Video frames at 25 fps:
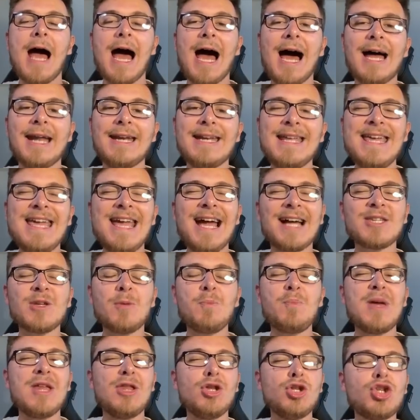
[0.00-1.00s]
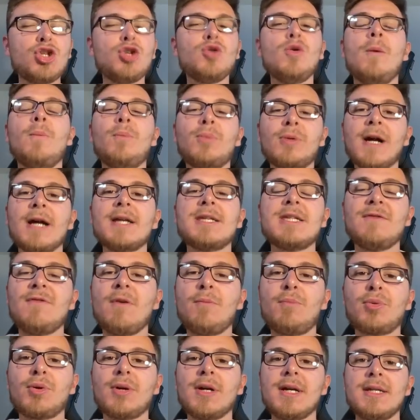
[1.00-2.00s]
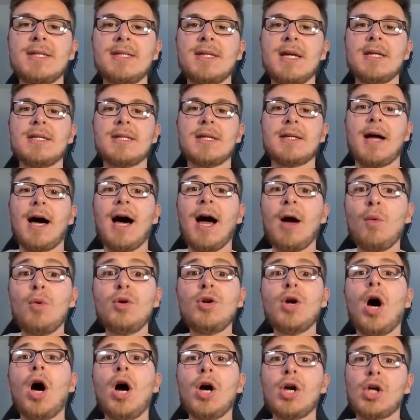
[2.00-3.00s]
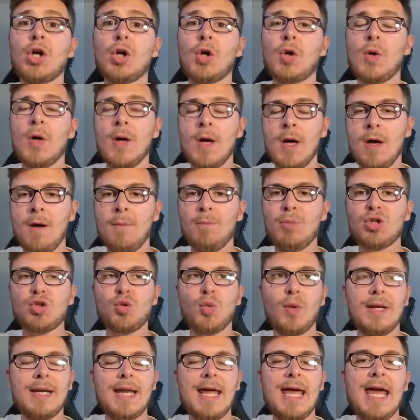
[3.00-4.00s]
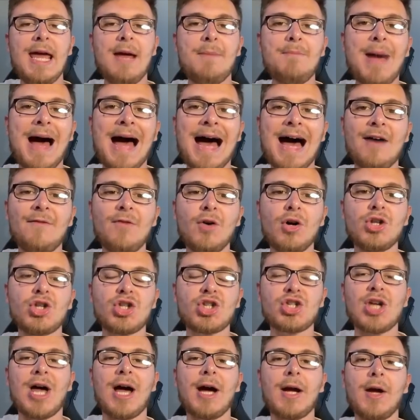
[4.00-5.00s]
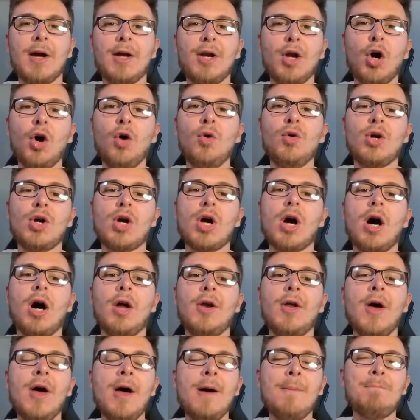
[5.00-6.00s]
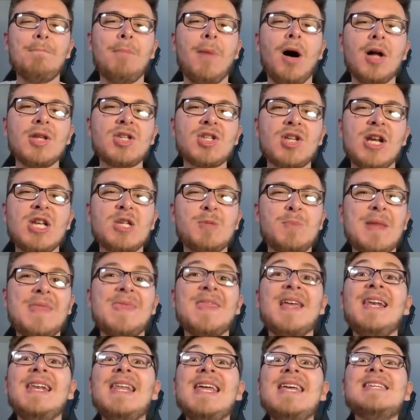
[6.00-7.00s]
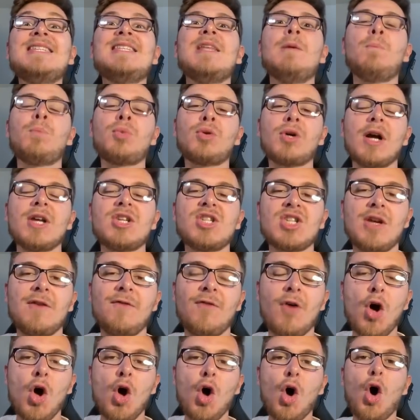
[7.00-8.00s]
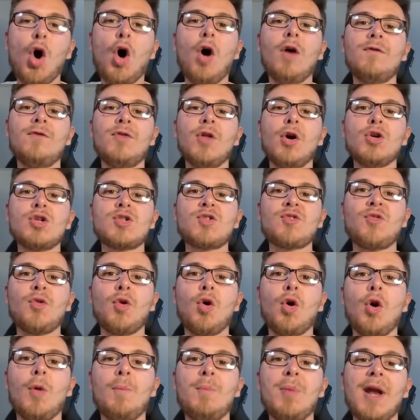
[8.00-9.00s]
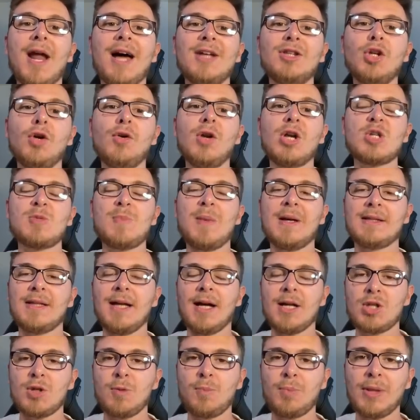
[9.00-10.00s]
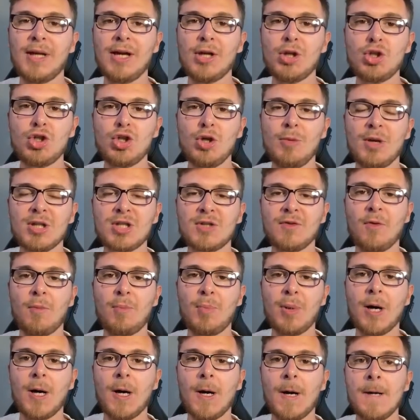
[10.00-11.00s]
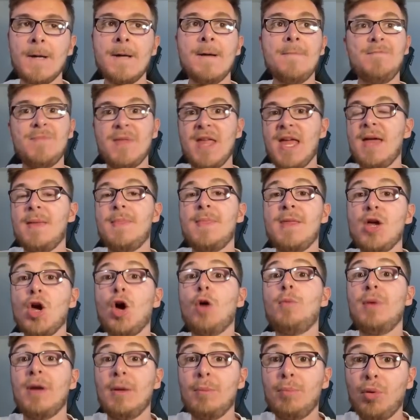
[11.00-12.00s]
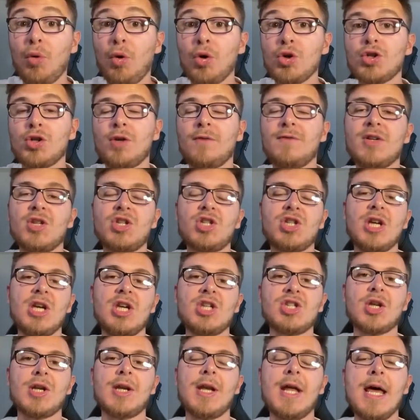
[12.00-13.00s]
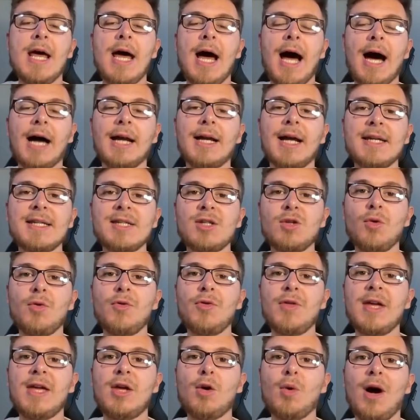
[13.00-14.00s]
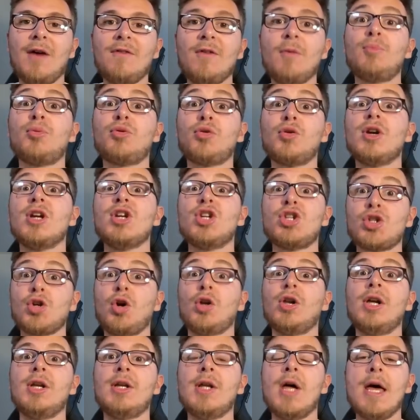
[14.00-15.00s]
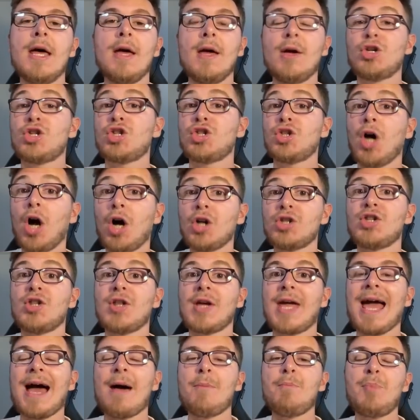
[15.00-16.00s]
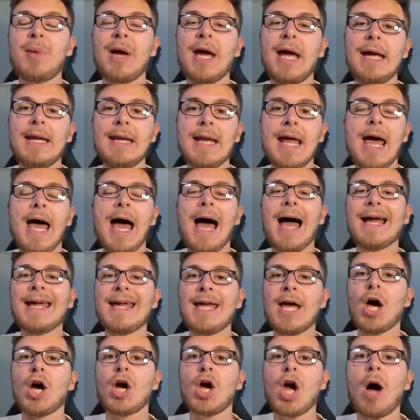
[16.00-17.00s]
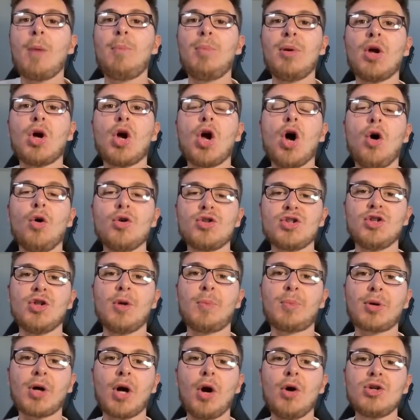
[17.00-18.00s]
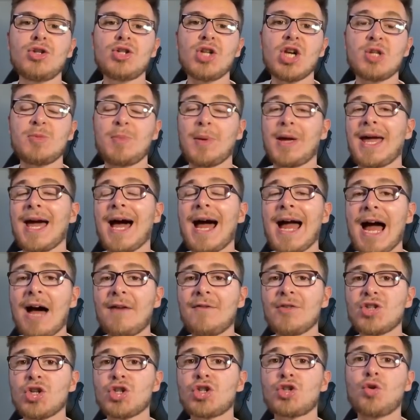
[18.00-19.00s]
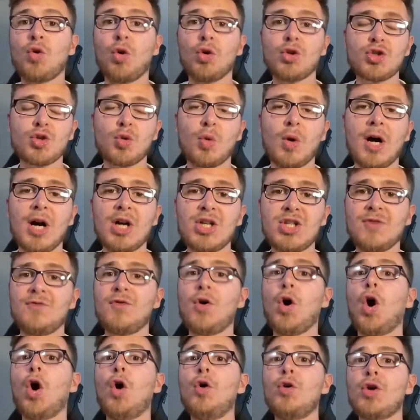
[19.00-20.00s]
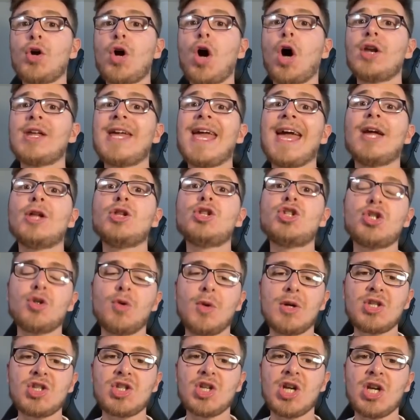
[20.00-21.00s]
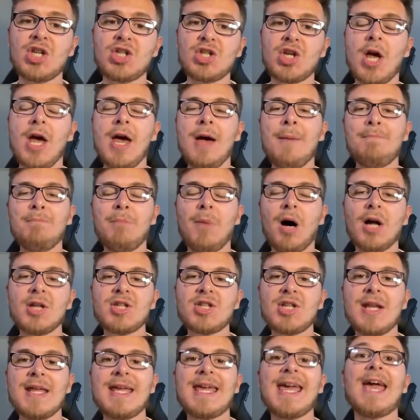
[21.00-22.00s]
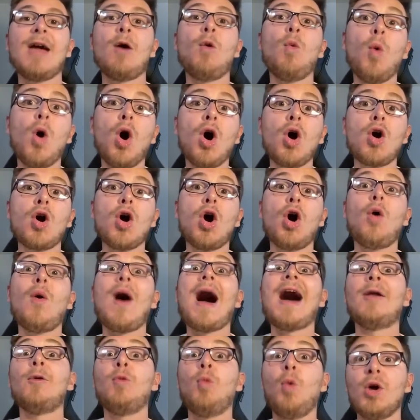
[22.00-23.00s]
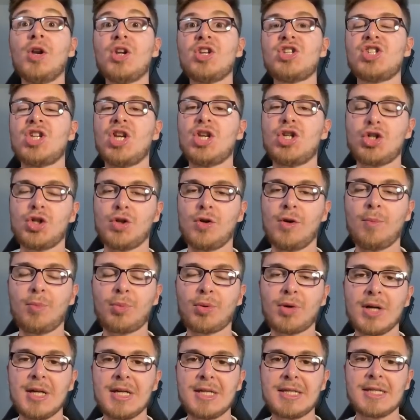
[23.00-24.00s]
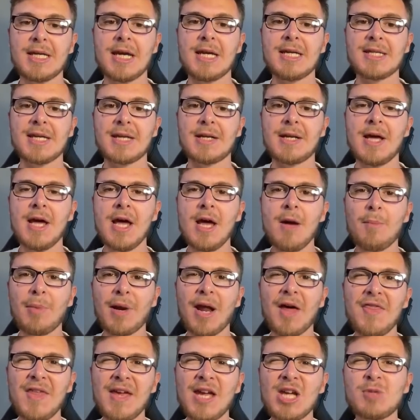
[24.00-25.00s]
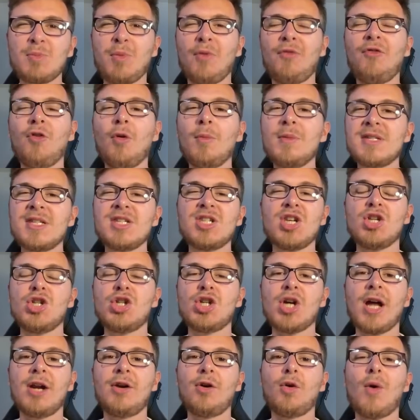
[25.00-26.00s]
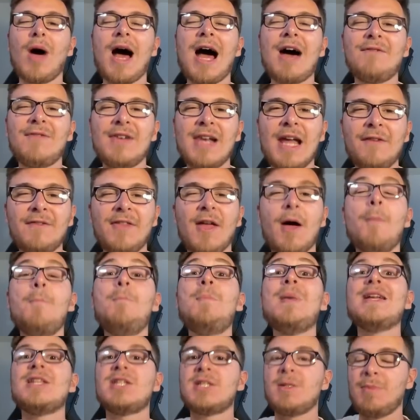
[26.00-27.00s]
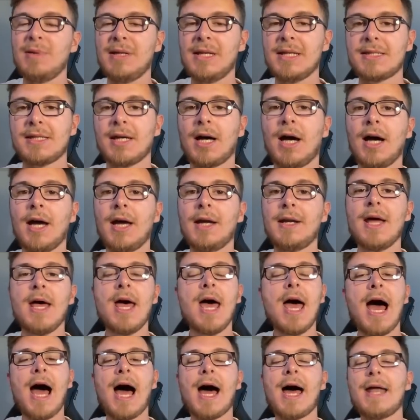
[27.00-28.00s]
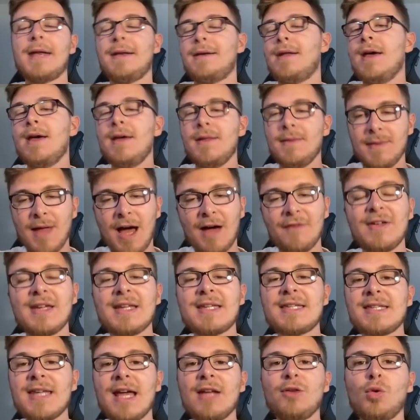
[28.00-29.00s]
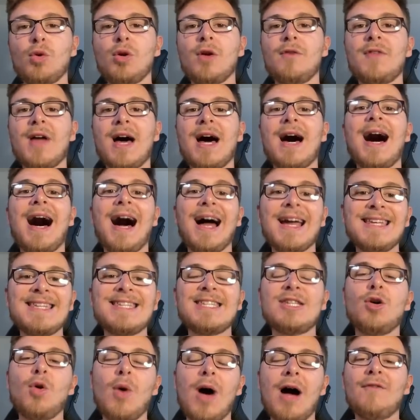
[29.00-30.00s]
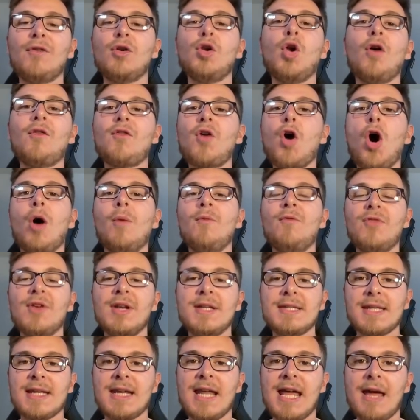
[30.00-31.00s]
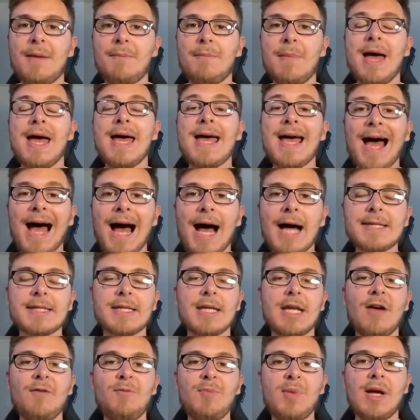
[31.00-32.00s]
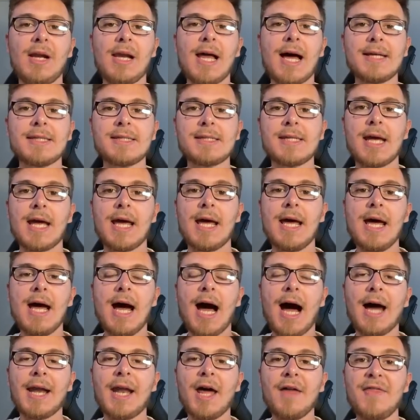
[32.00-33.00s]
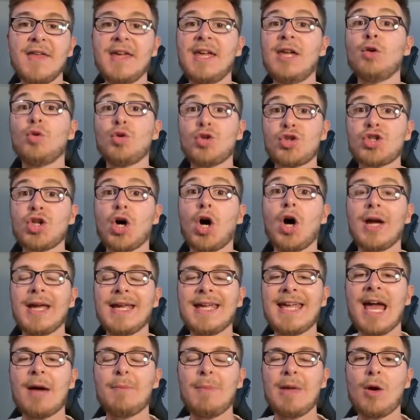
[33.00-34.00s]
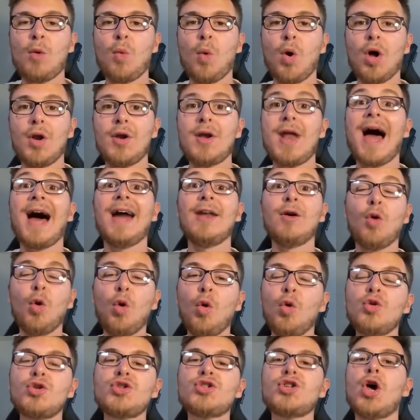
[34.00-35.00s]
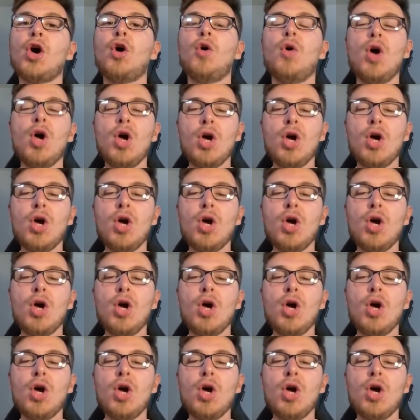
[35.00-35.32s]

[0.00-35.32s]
and he hasn't been too impressive in pre-season. I would argue between him, Havertz, Saka and Odegaard, Martinelli has been the least impressive of those four, but I don't expect that to play too much of a part in the opening portion of this season, and I still think you'll have a pretty solid start to the campaign and get a couple of goals in the process. But Kai Havertz has scored twice. You've got Odegaard getting two assists, Martinelli getting one goal and one assist during pre-season. But I think his performances in general have left a bit to be desired. And having said all of that, I still have a lot of confidence in him as an FPL asset, and I think he'll start in Game Week 1 and also